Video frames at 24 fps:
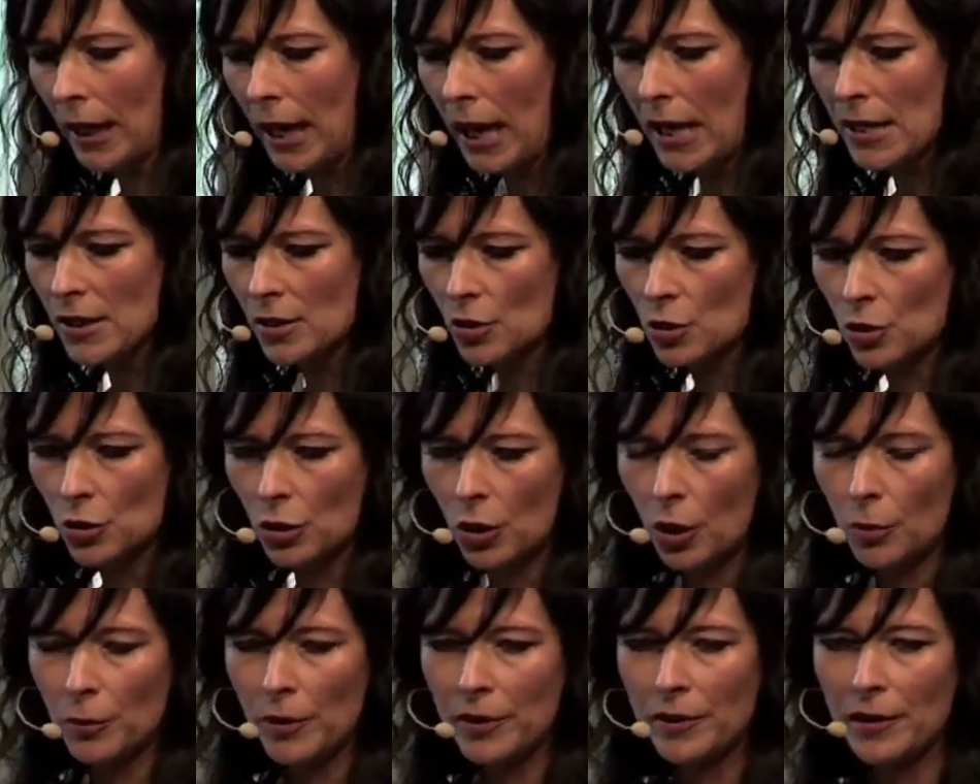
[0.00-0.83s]
as a
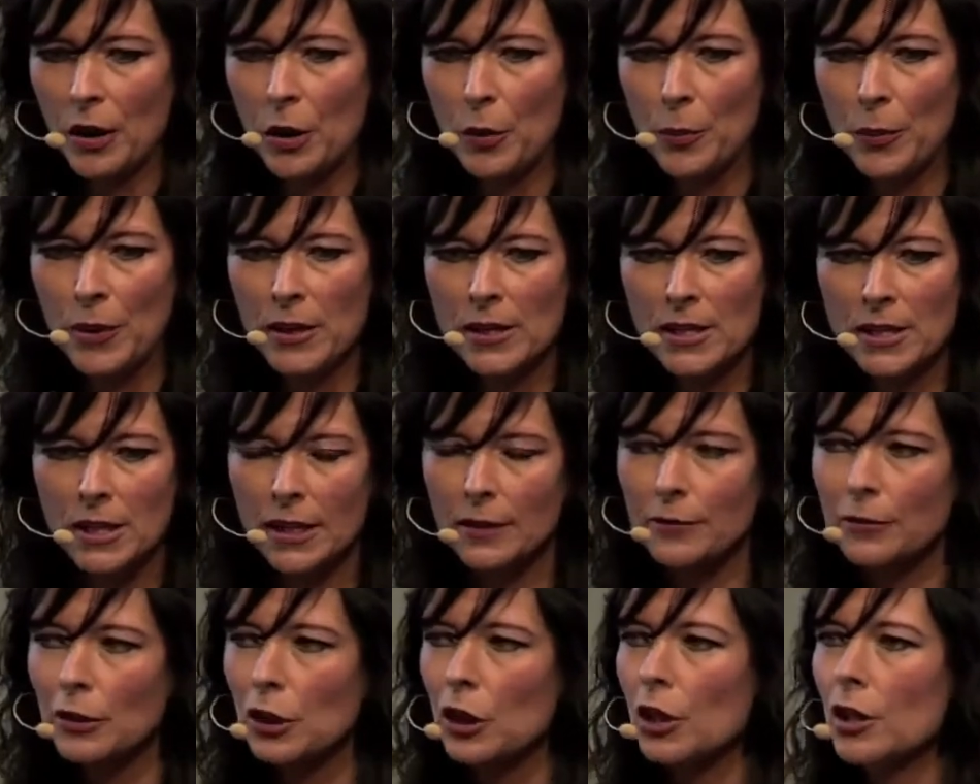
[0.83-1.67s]
trauma therapist,
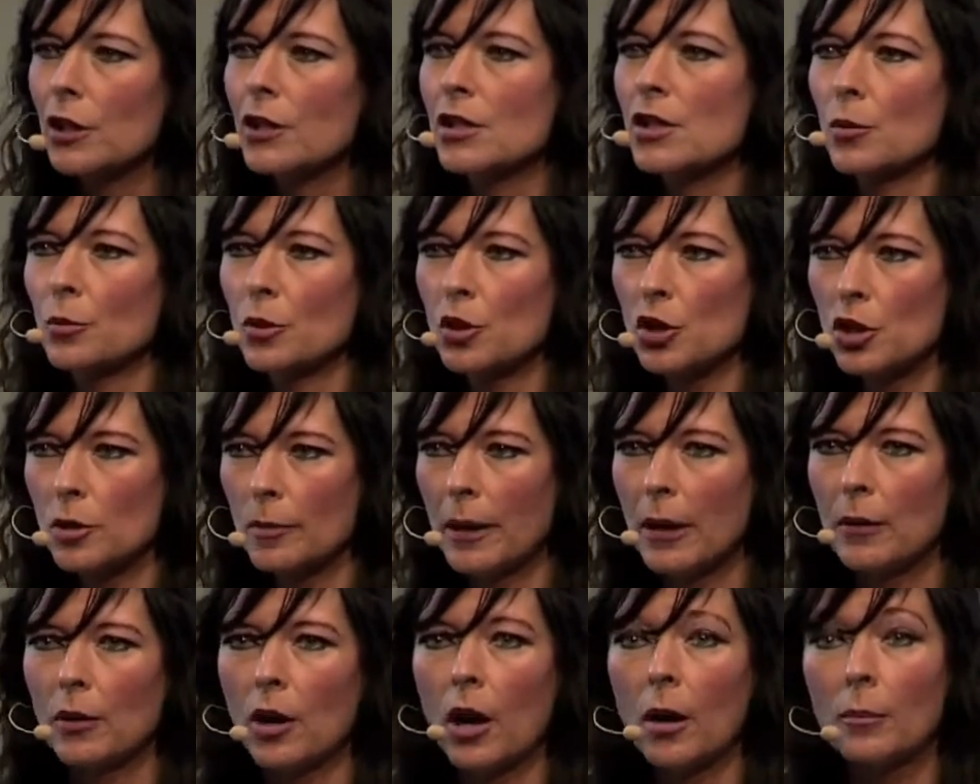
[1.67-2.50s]
I've learned so much
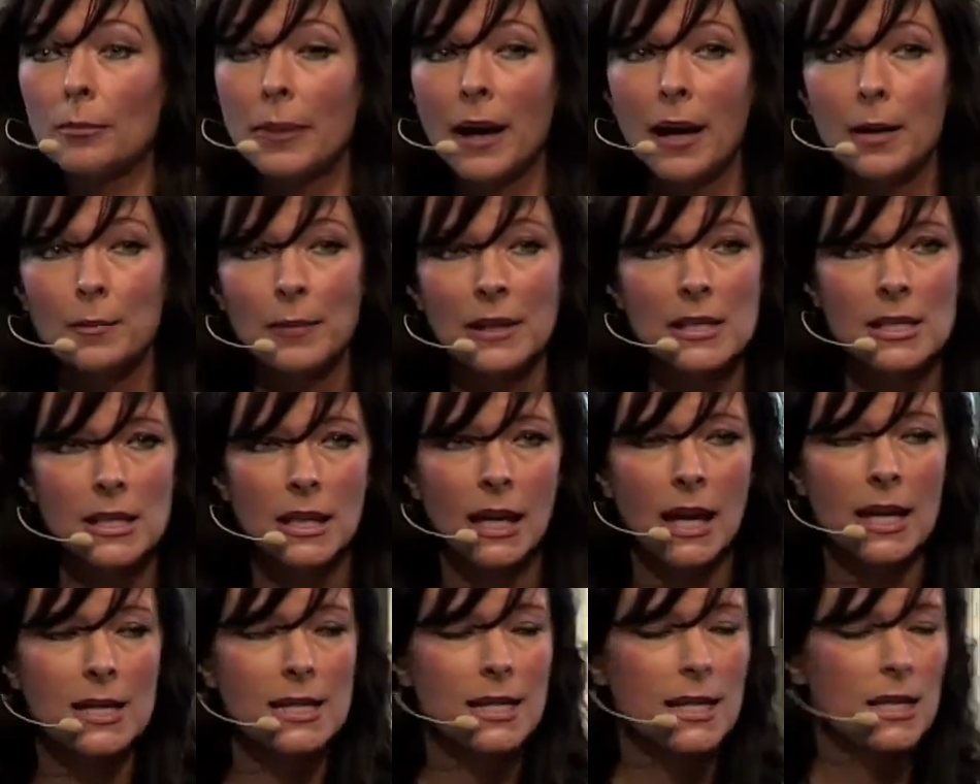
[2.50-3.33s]
about
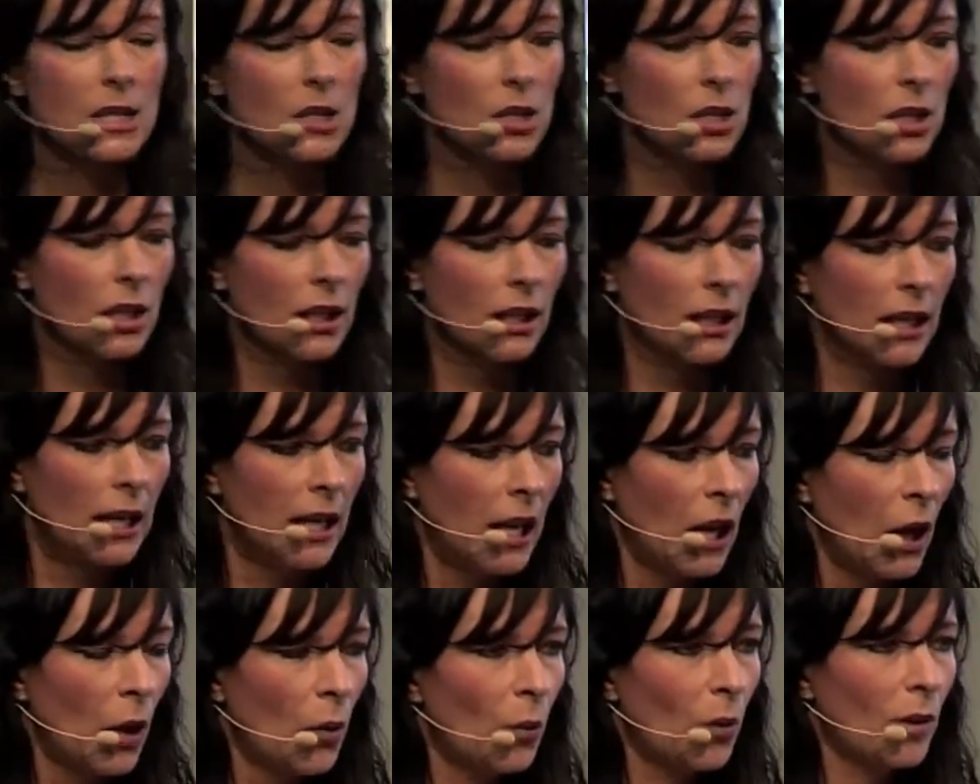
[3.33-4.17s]
compartmentalization
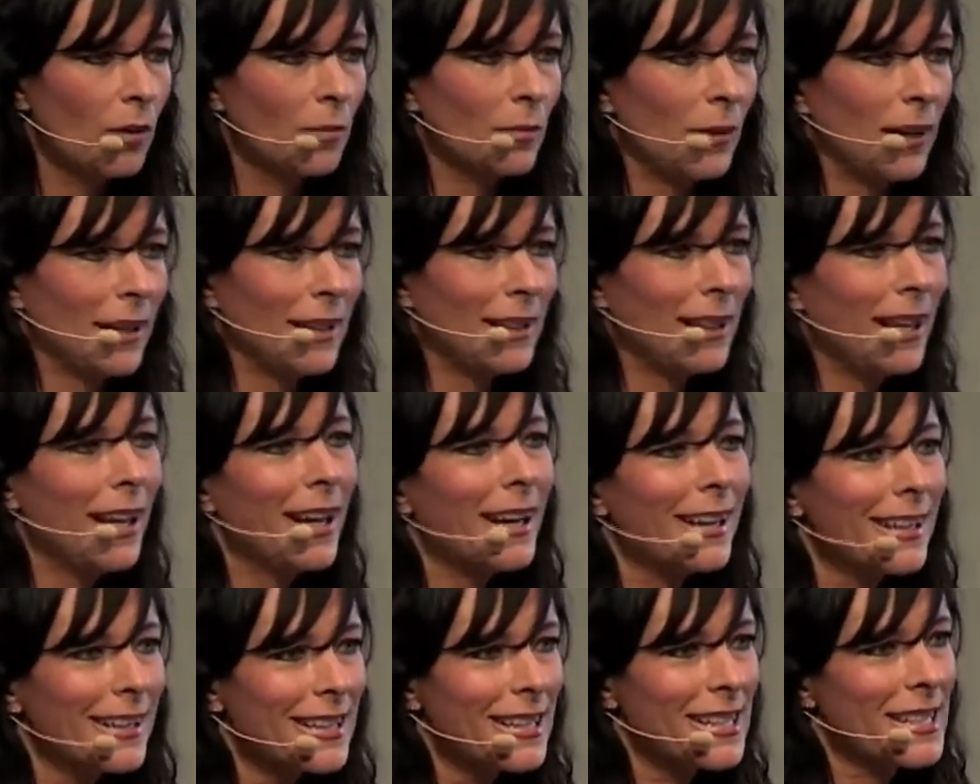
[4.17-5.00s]
with my
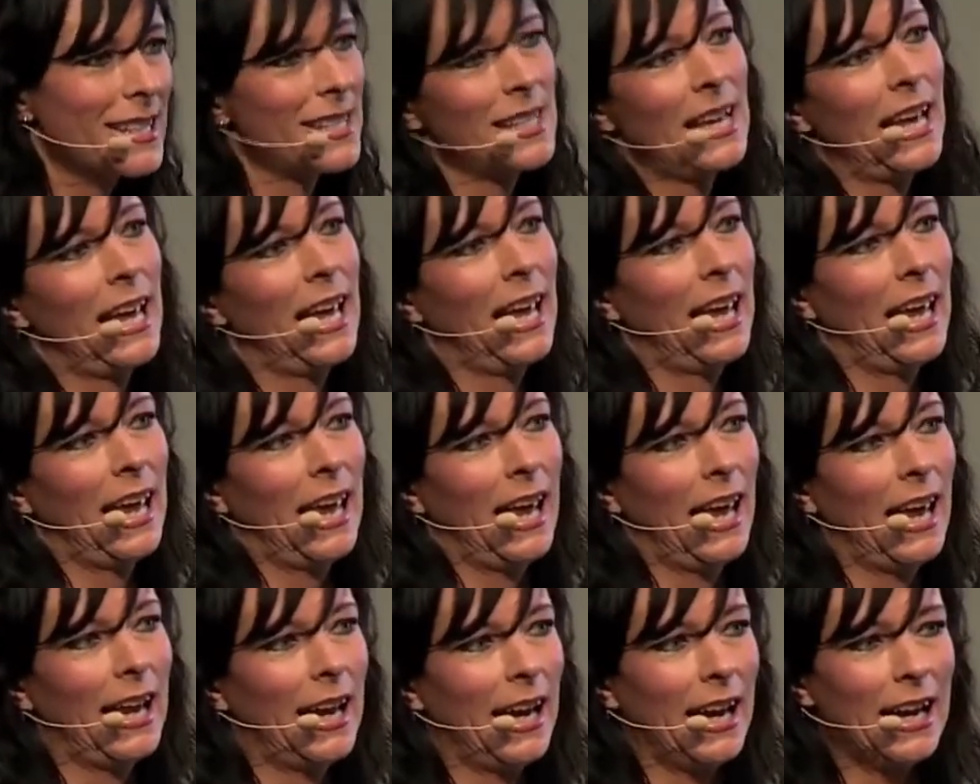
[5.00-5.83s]
clients,
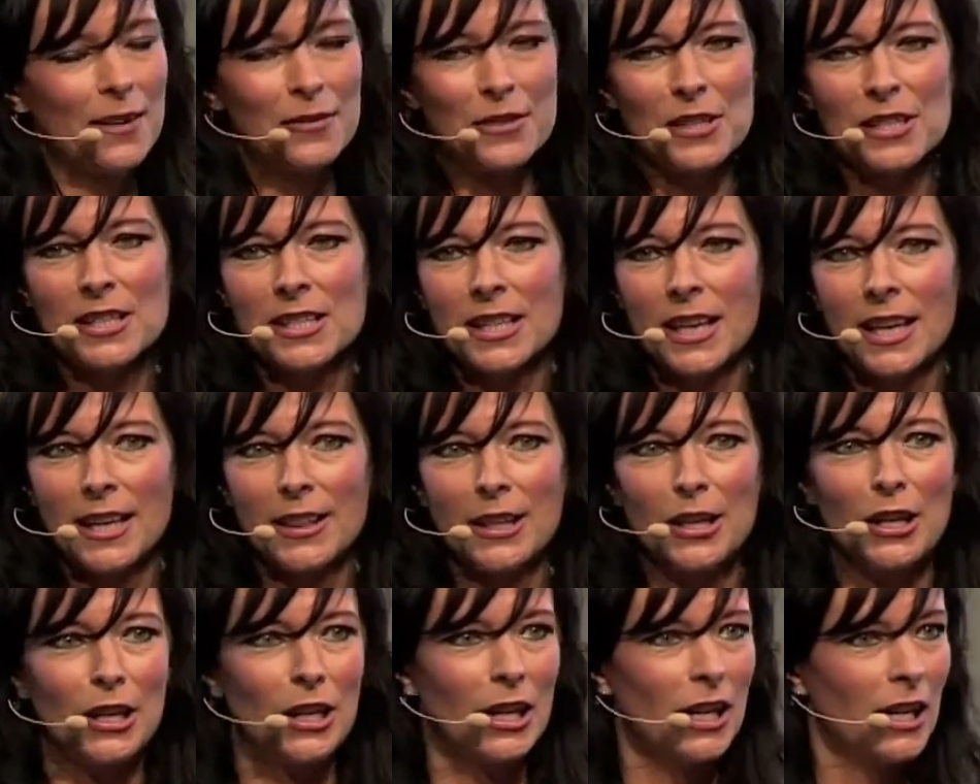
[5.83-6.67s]
and I have to say
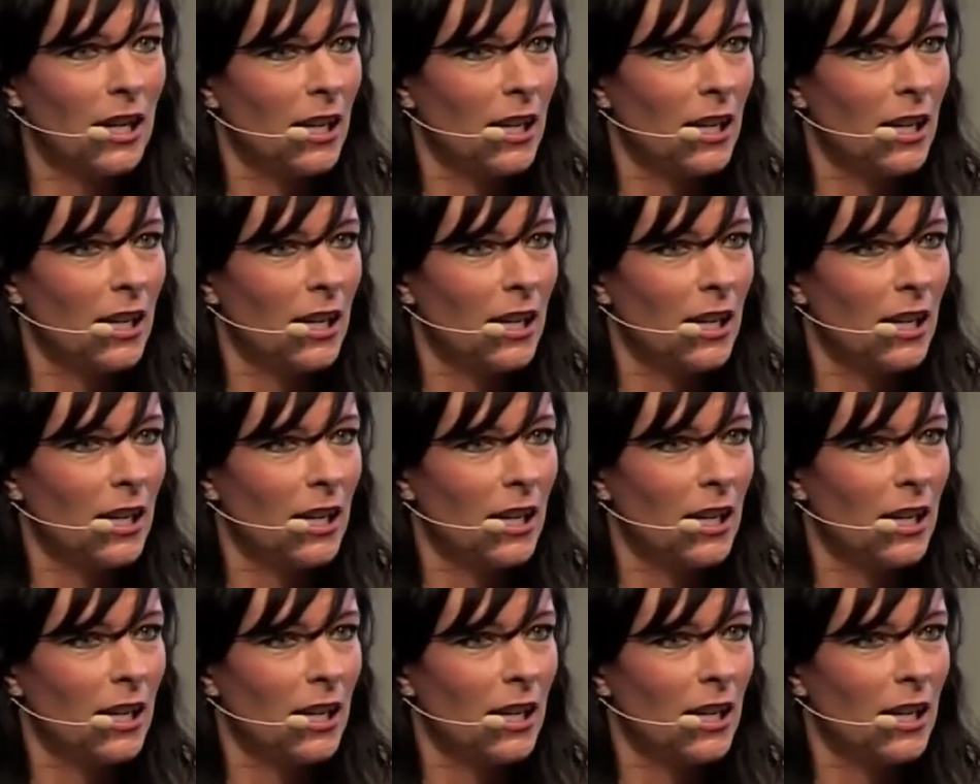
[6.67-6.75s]
that